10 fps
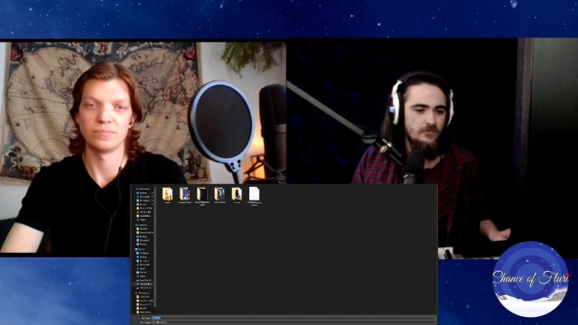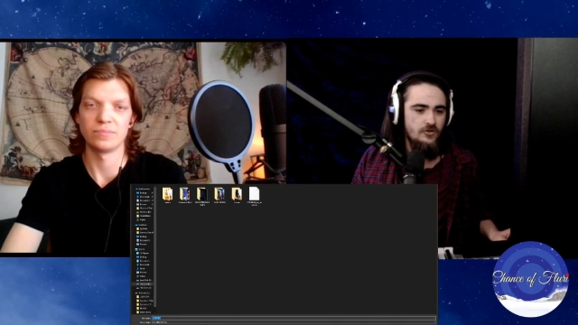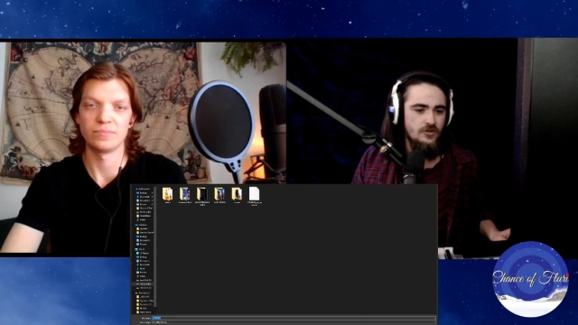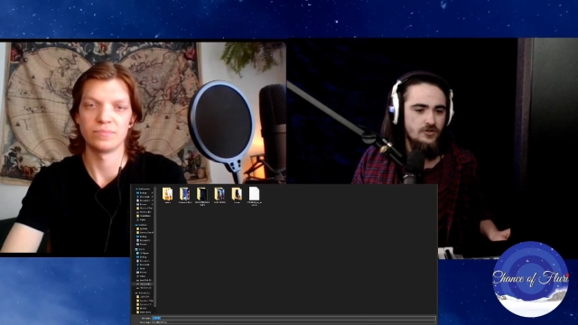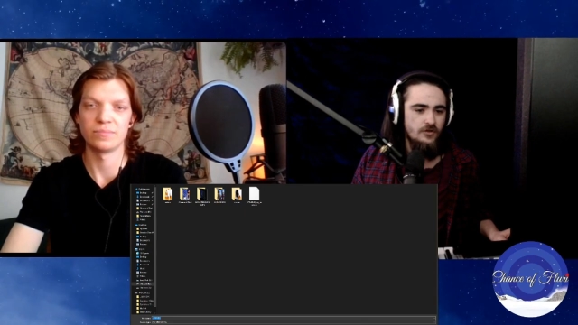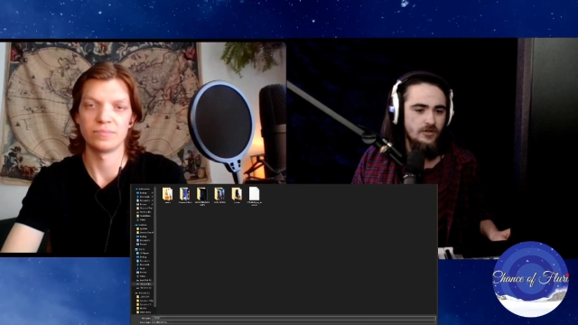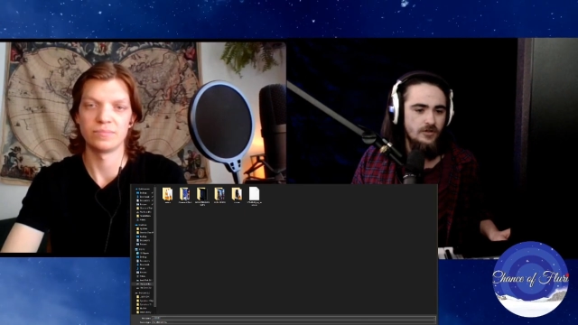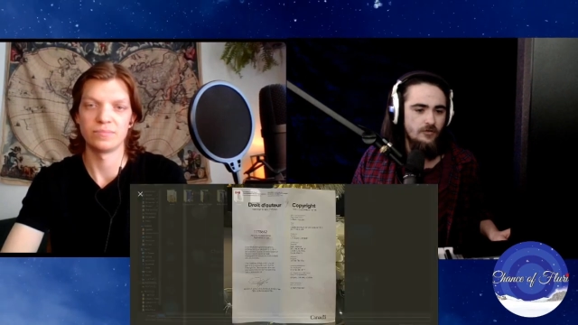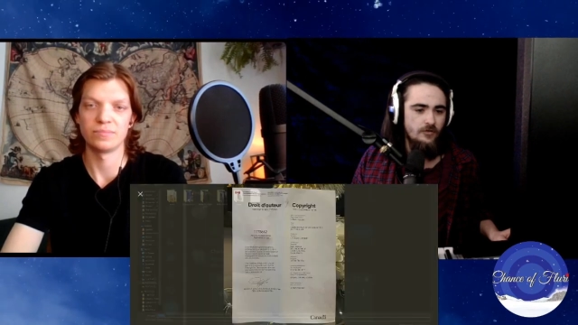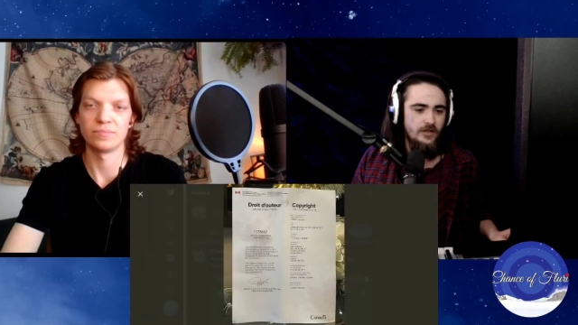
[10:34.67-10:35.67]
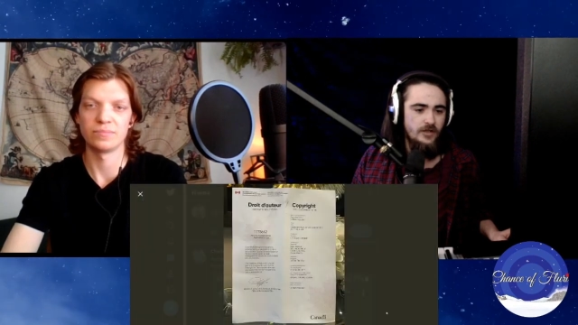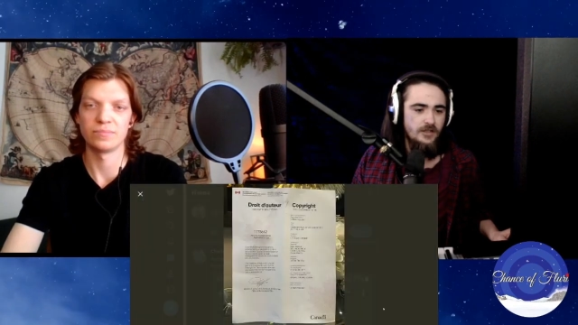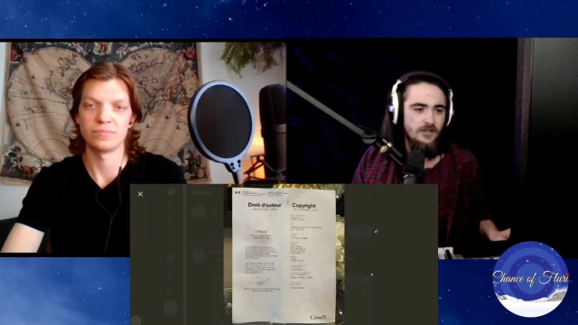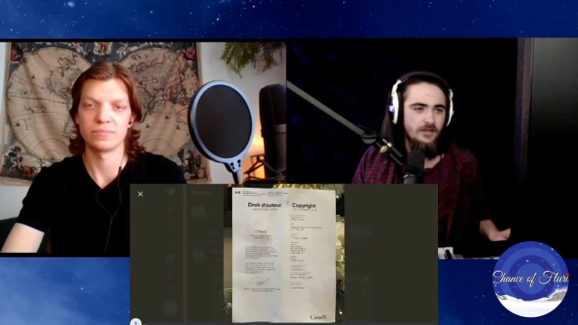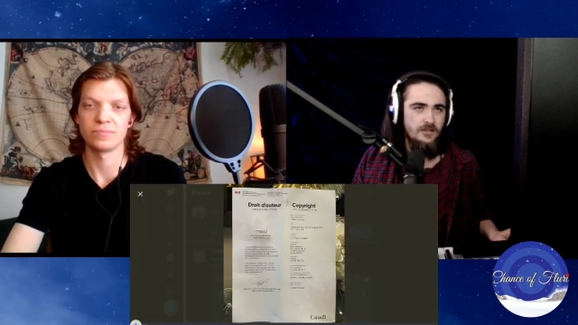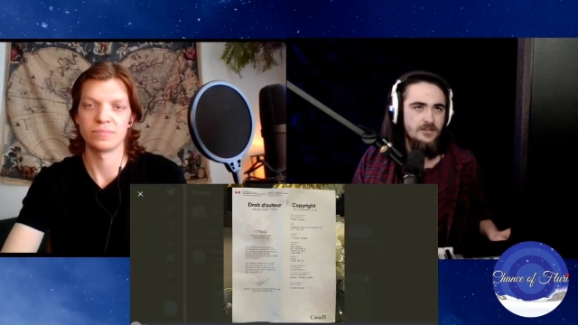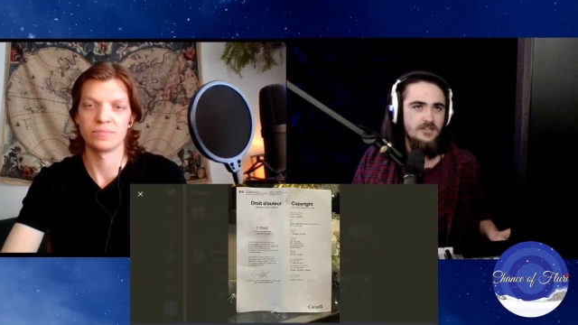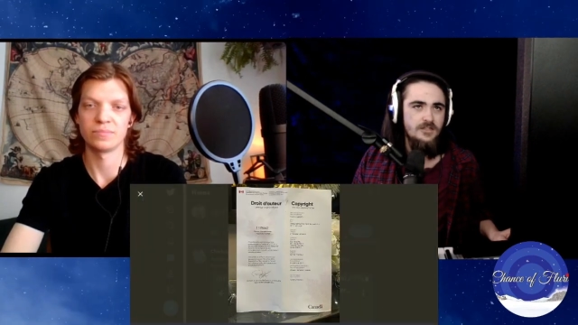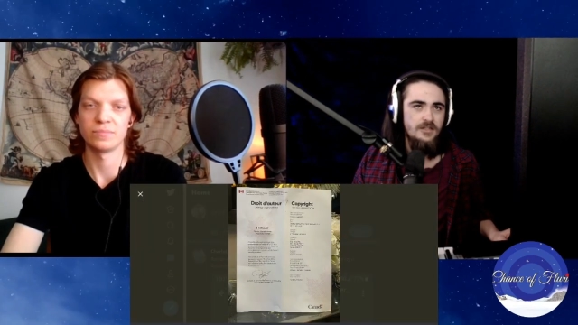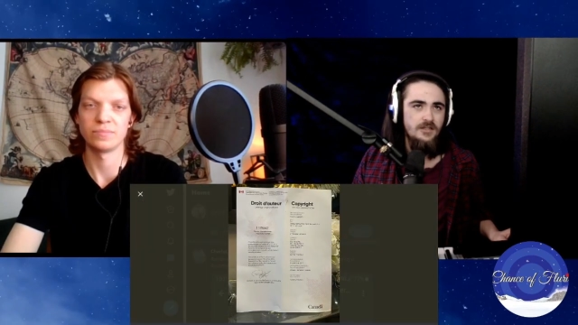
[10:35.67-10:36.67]
Speaker 1: just so that we can
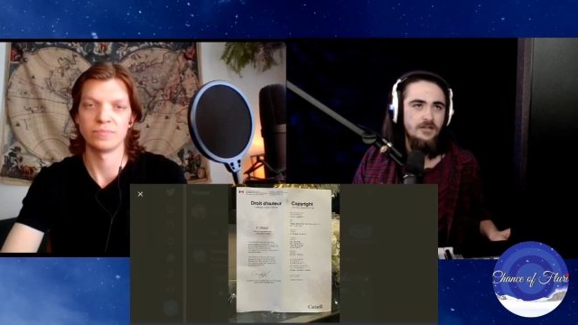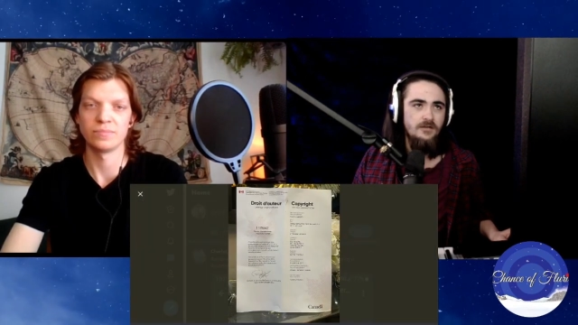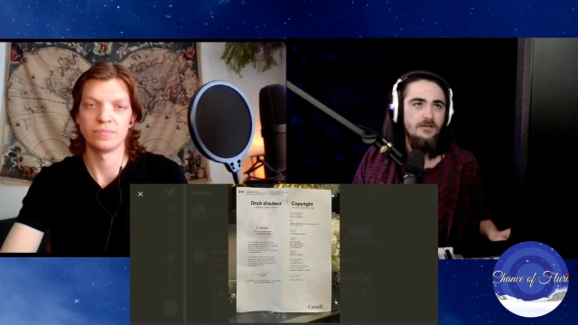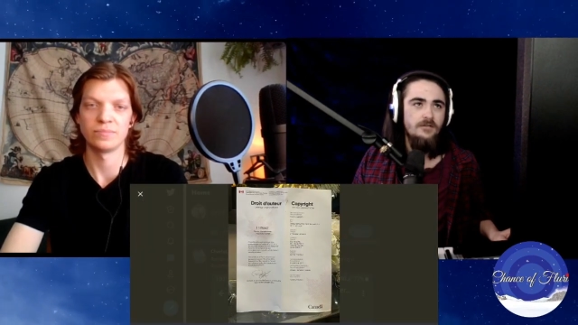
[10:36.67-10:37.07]
see it